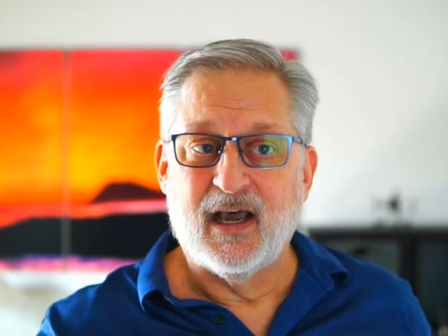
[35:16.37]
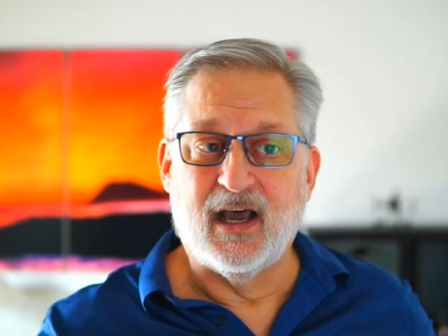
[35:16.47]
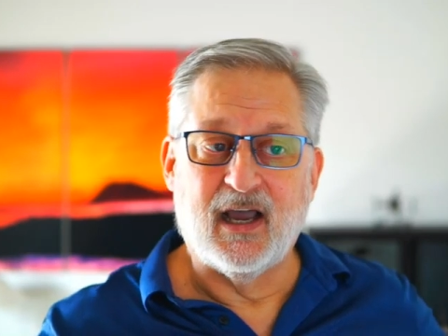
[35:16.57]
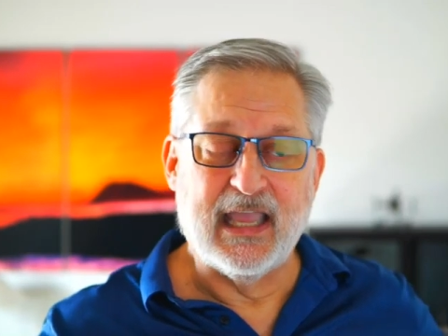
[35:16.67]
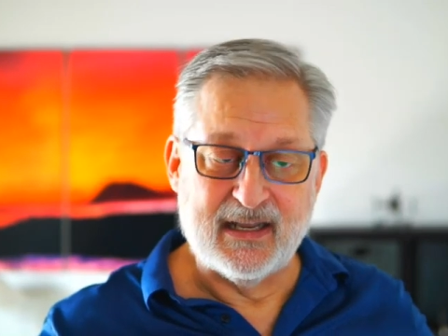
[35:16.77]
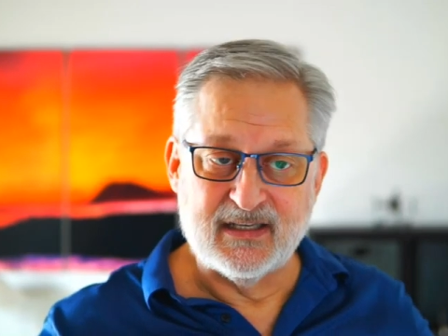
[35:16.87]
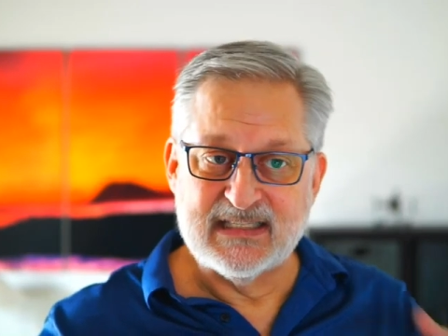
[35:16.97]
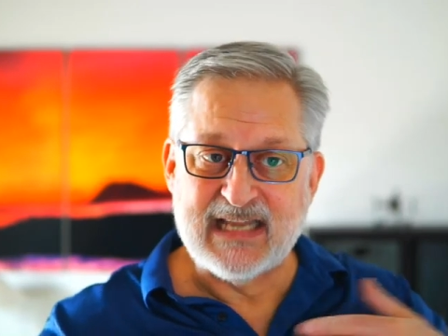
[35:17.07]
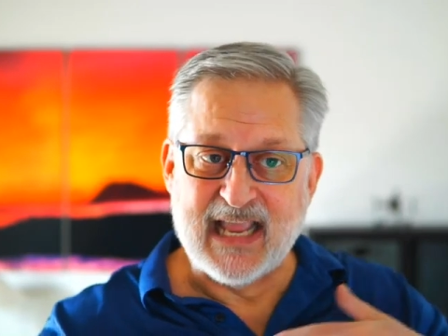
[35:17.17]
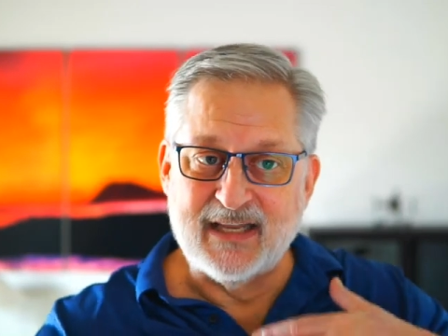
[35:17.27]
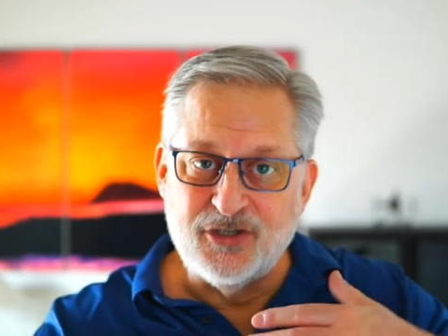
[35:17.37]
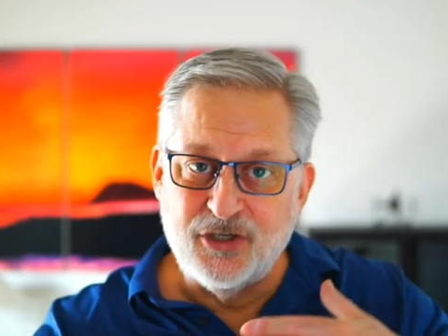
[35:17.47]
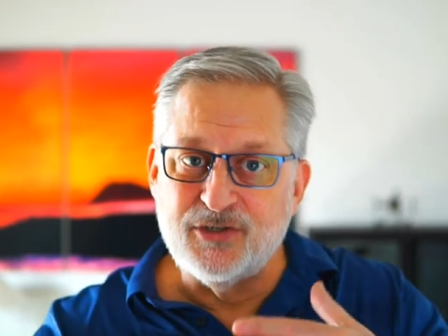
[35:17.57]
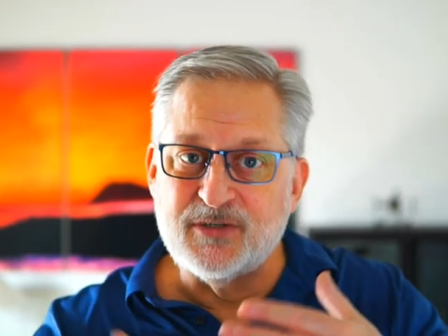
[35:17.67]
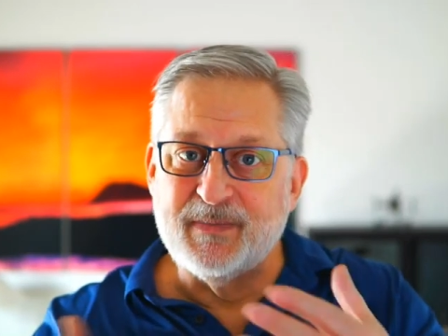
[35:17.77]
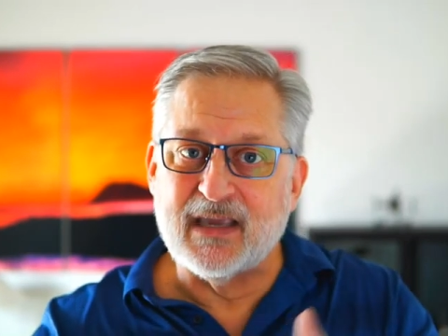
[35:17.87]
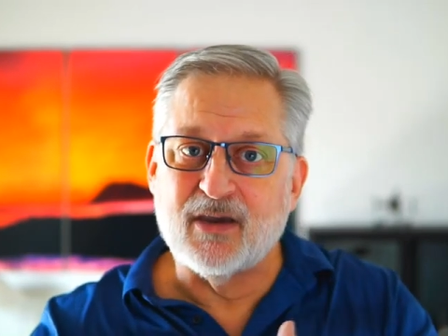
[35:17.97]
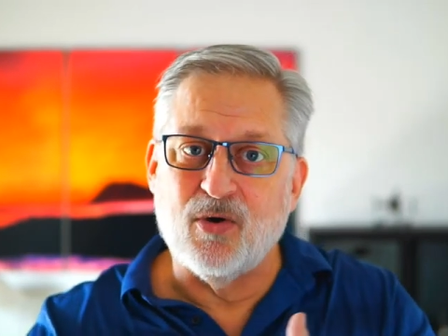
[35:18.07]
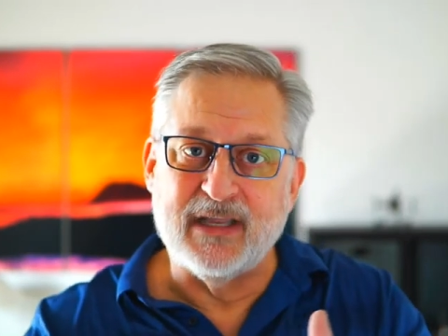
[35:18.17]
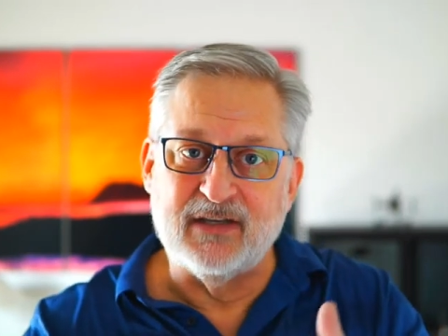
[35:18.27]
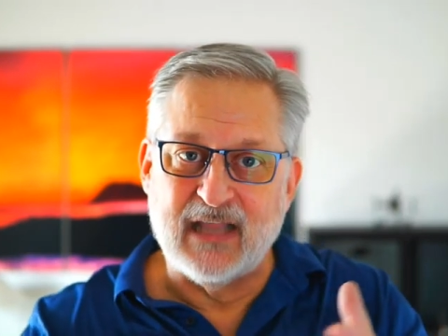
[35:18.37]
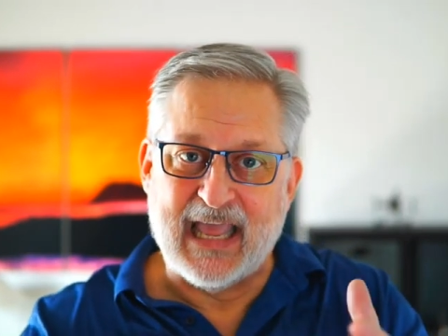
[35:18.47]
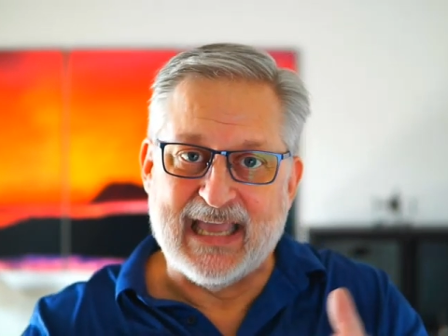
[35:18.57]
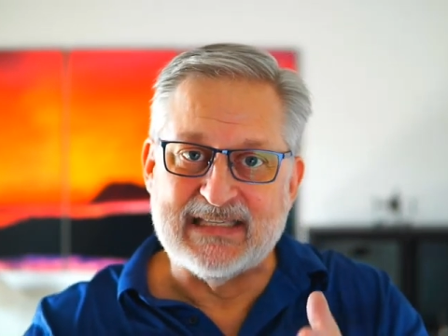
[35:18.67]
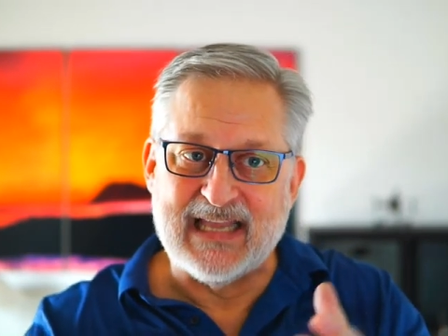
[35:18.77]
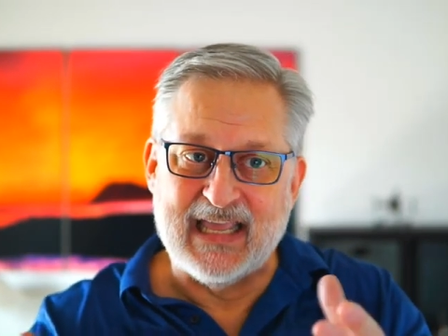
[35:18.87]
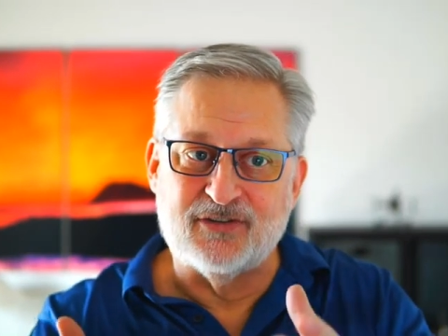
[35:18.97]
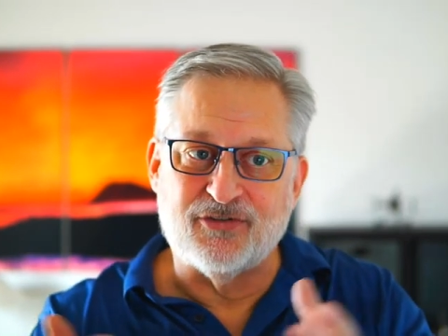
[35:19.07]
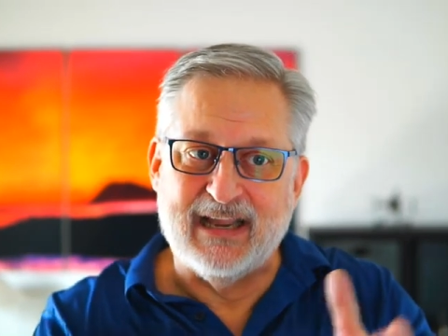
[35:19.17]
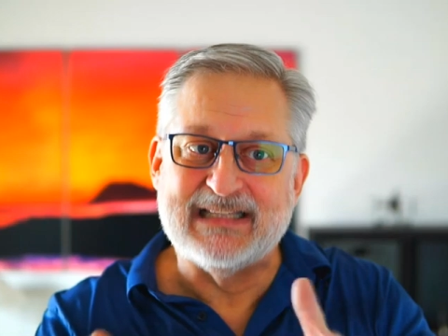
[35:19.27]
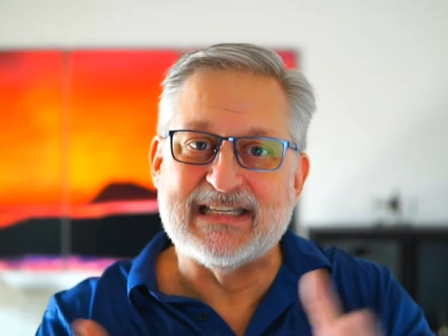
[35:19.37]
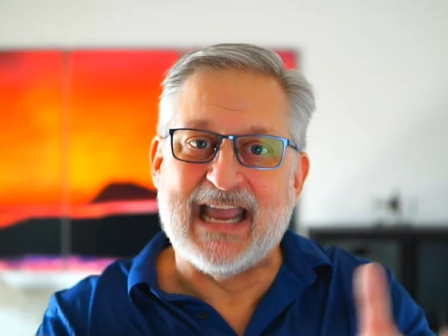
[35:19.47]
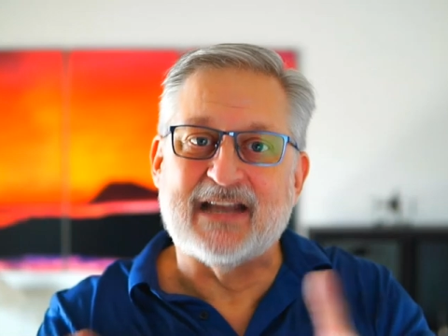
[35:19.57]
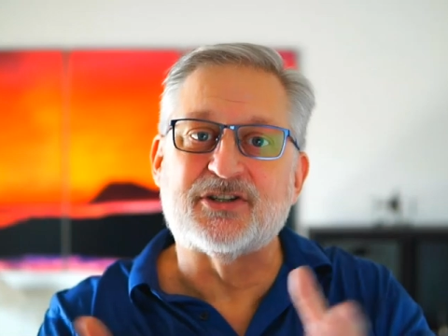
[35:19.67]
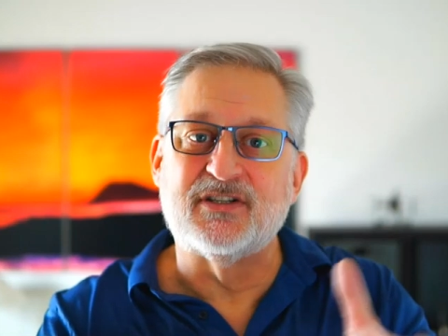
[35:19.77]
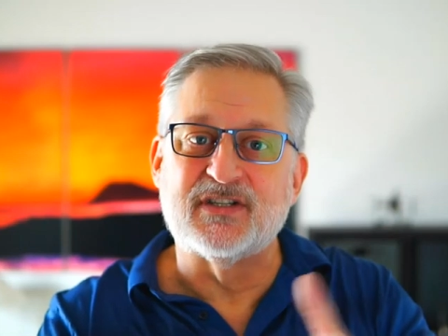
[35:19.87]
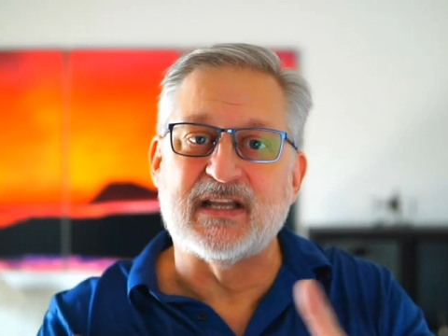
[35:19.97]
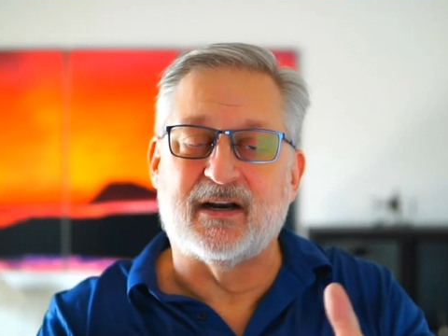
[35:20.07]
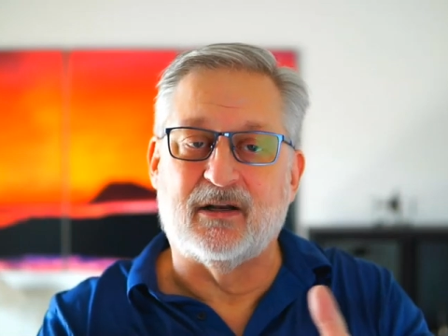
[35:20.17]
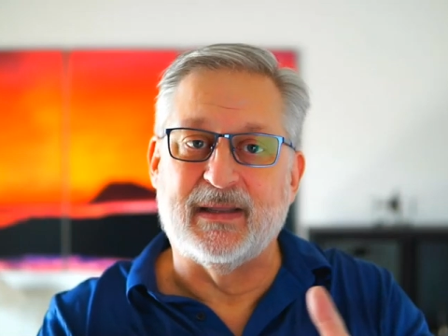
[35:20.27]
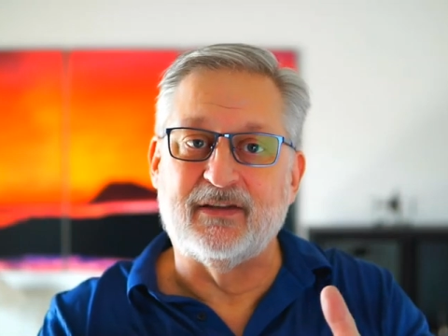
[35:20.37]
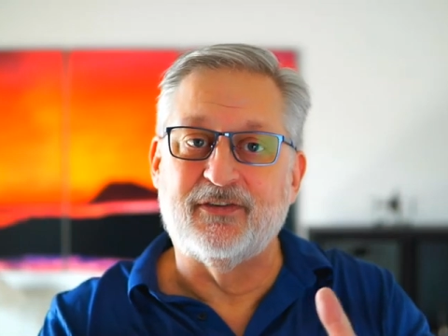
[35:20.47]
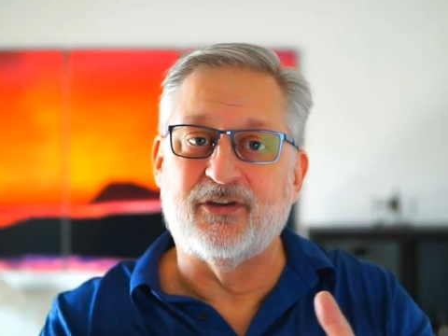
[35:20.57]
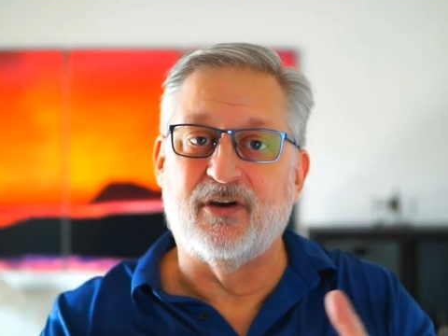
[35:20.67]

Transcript: uh, and, and use Bitcoin as a transaction settlement.